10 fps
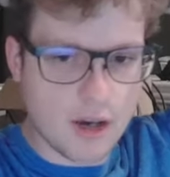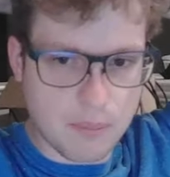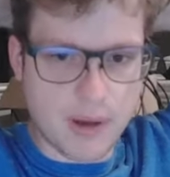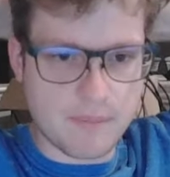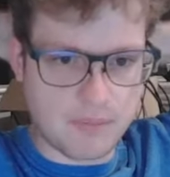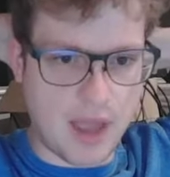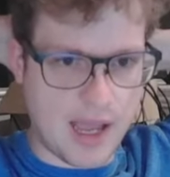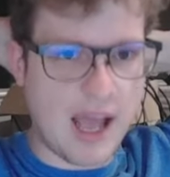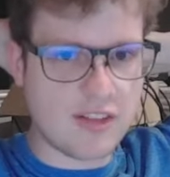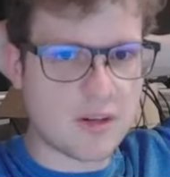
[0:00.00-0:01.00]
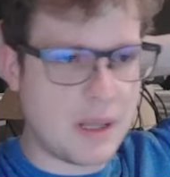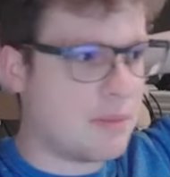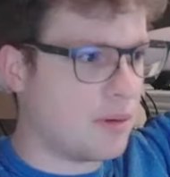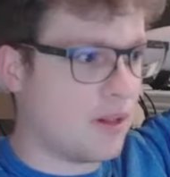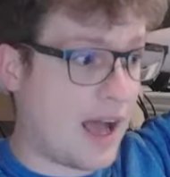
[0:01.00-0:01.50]
But I asked
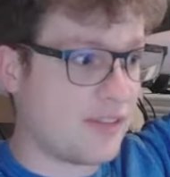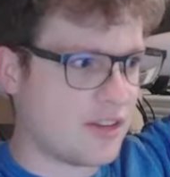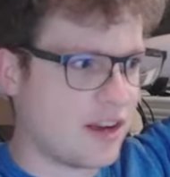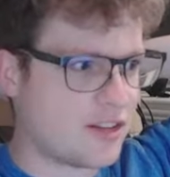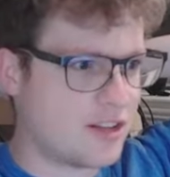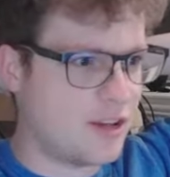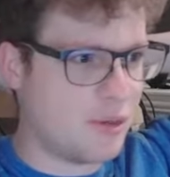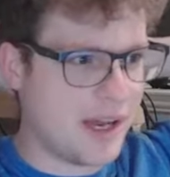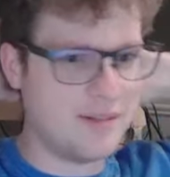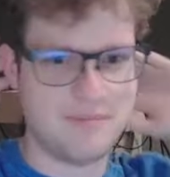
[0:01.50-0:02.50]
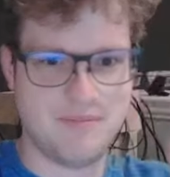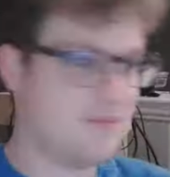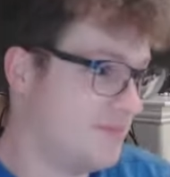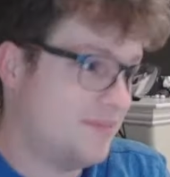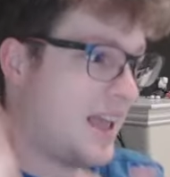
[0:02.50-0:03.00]
people at the session too, and
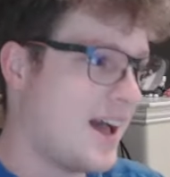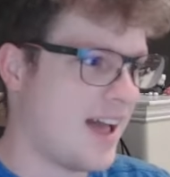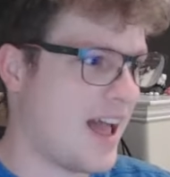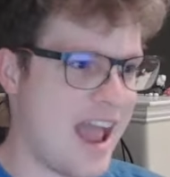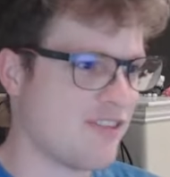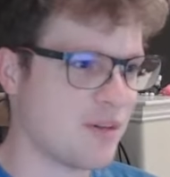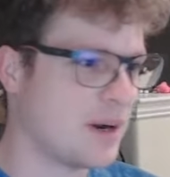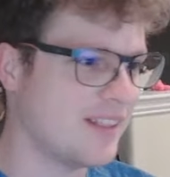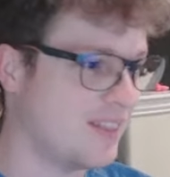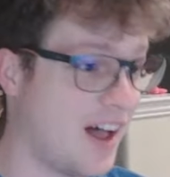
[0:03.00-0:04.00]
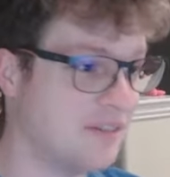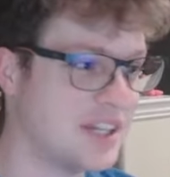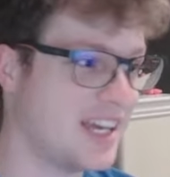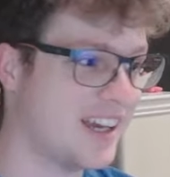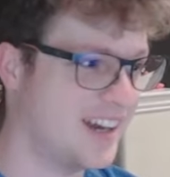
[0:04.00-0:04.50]
yeah, everybody
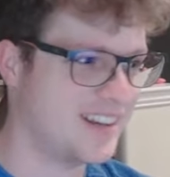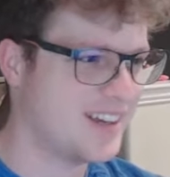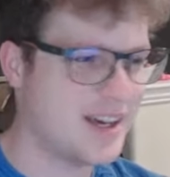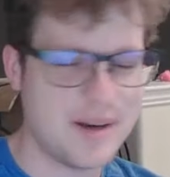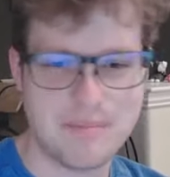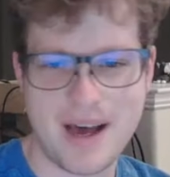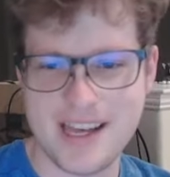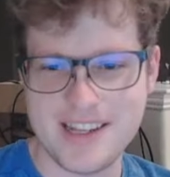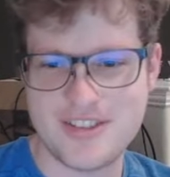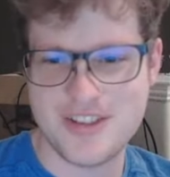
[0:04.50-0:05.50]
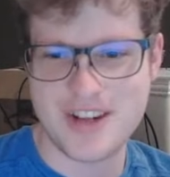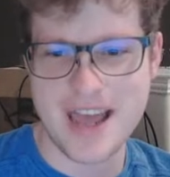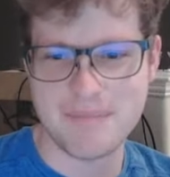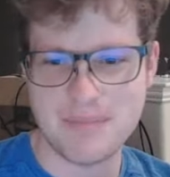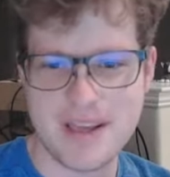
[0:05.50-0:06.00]
loved Ingot, my
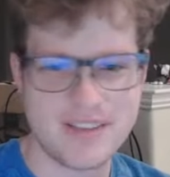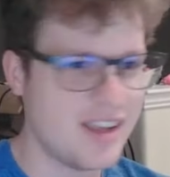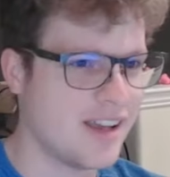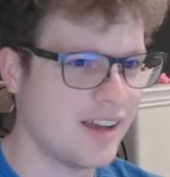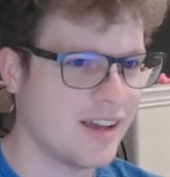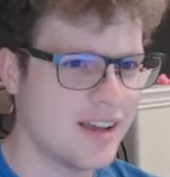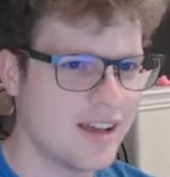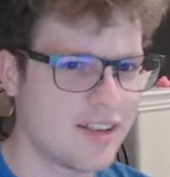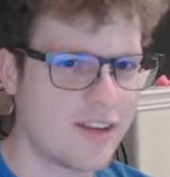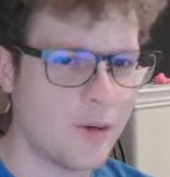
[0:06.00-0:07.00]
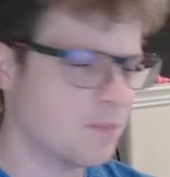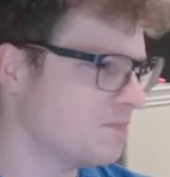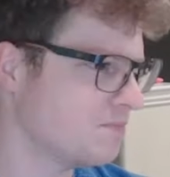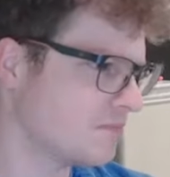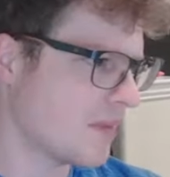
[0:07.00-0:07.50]
GMPC. So
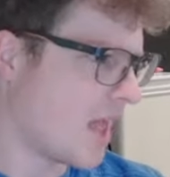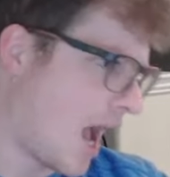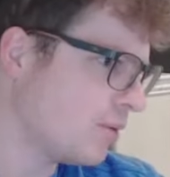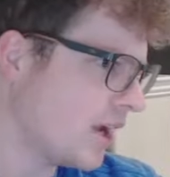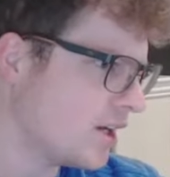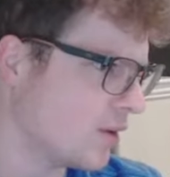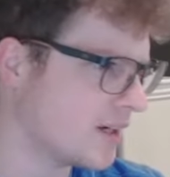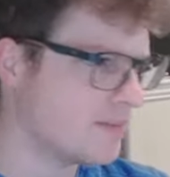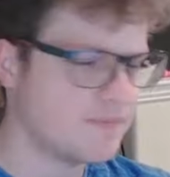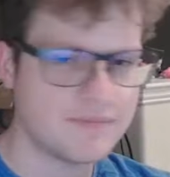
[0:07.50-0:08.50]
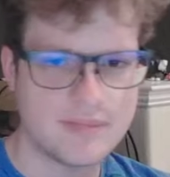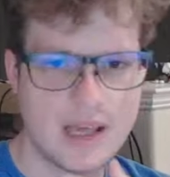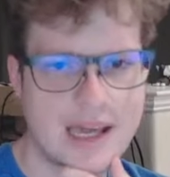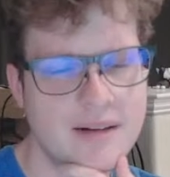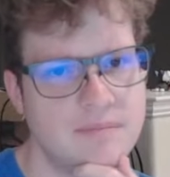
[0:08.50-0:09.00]
how did I do it?
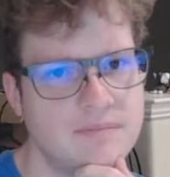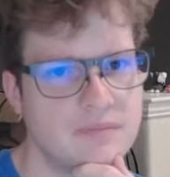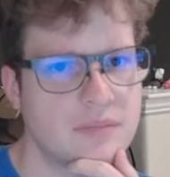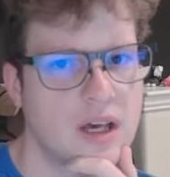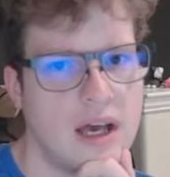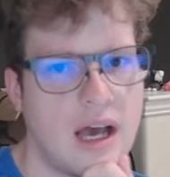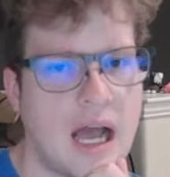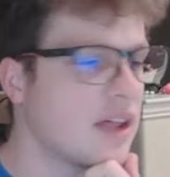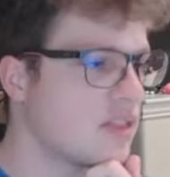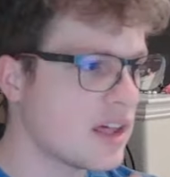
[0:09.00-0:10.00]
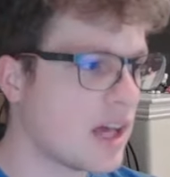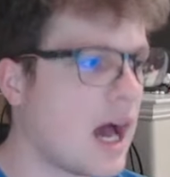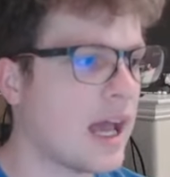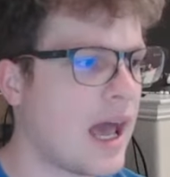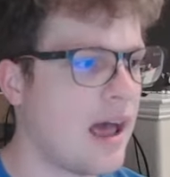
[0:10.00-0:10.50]
And I think
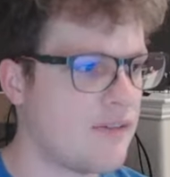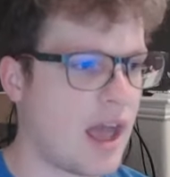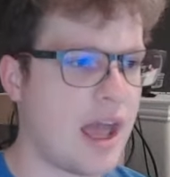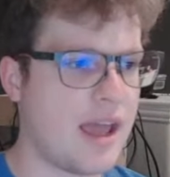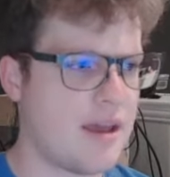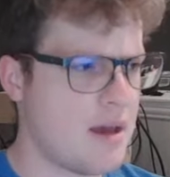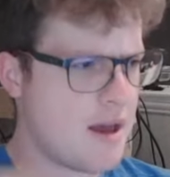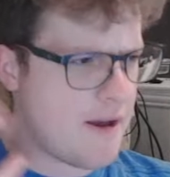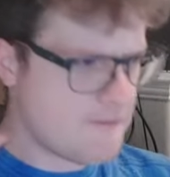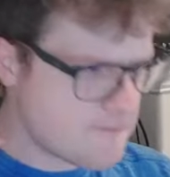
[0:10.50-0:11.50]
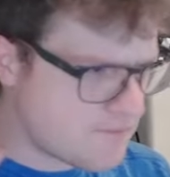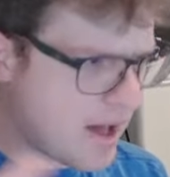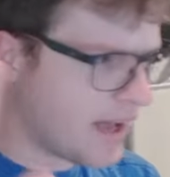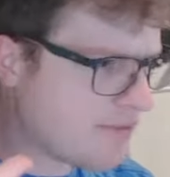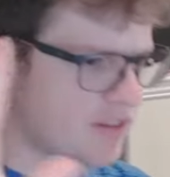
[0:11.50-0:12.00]
I have a
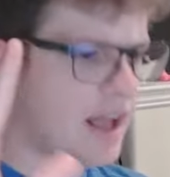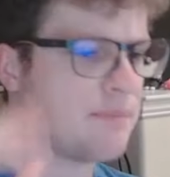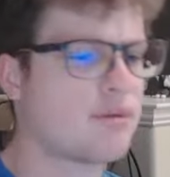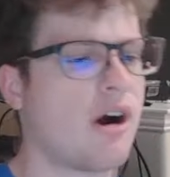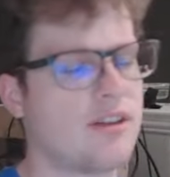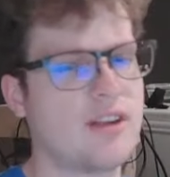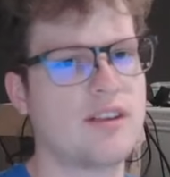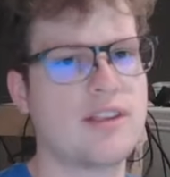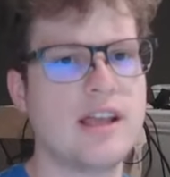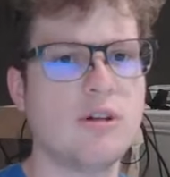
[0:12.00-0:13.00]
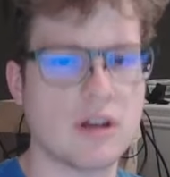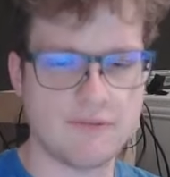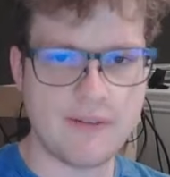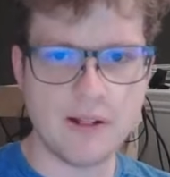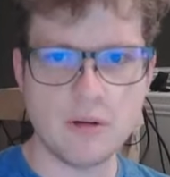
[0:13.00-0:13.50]
5-step process that you can
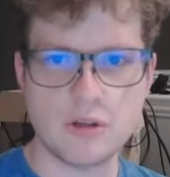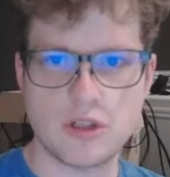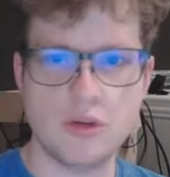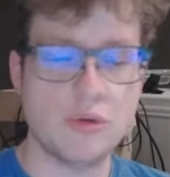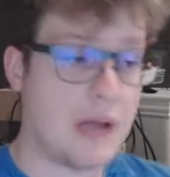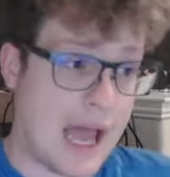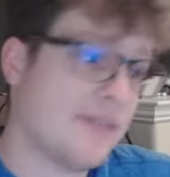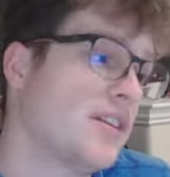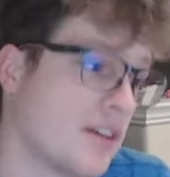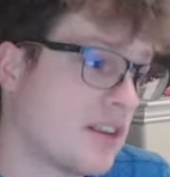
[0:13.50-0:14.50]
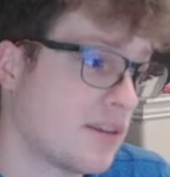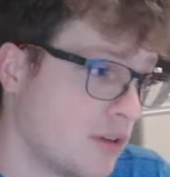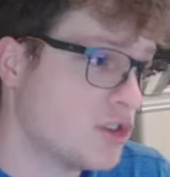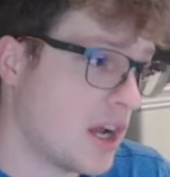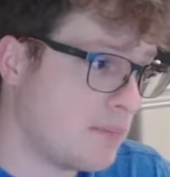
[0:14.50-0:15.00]
follow to have a
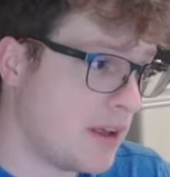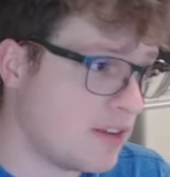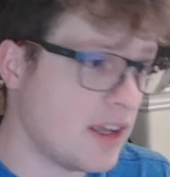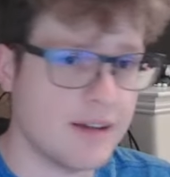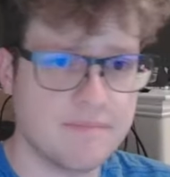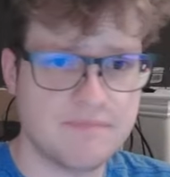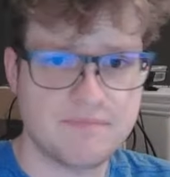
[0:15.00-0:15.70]
successful GMPC.